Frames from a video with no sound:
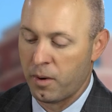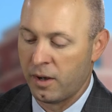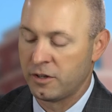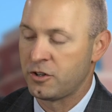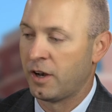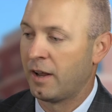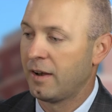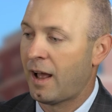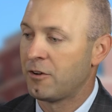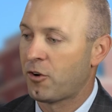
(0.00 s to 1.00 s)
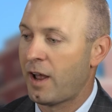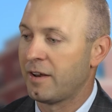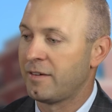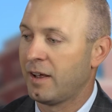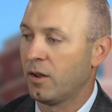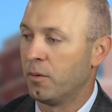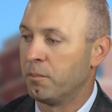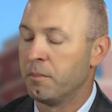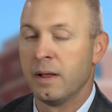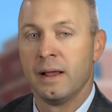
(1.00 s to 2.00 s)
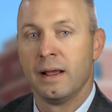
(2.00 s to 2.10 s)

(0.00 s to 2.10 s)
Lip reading: much, and I try to tell them